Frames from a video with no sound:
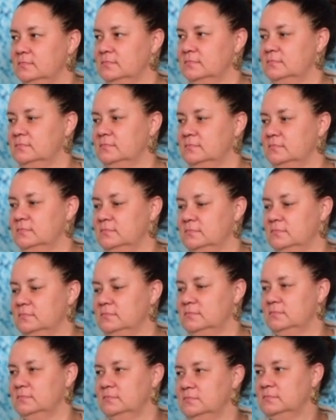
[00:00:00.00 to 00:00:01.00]

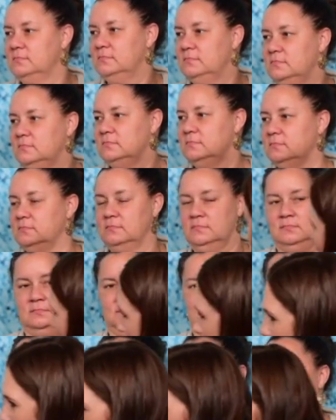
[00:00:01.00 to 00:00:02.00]

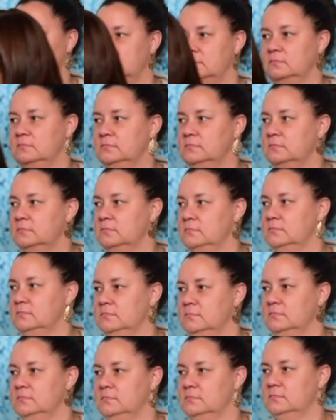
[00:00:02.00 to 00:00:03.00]

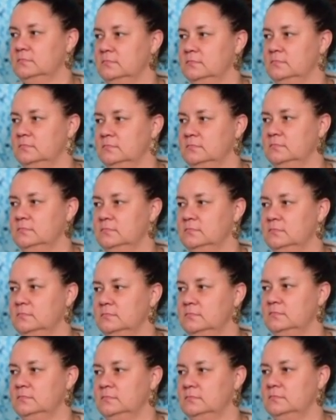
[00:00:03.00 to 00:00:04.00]

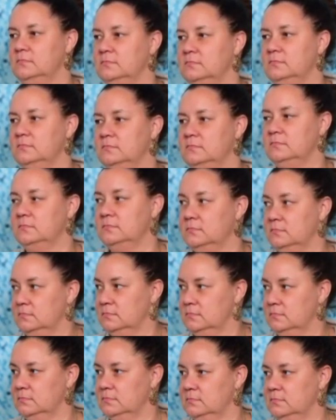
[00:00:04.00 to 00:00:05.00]

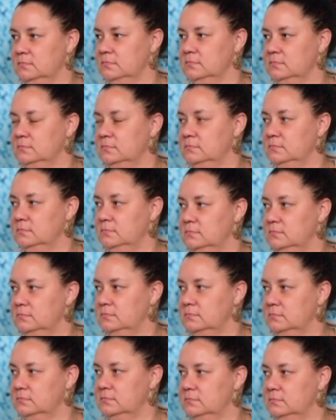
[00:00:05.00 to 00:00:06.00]

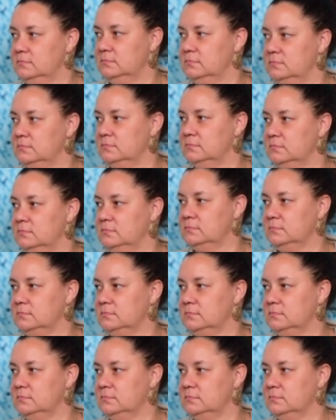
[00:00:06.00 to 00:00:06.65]
(not speaking)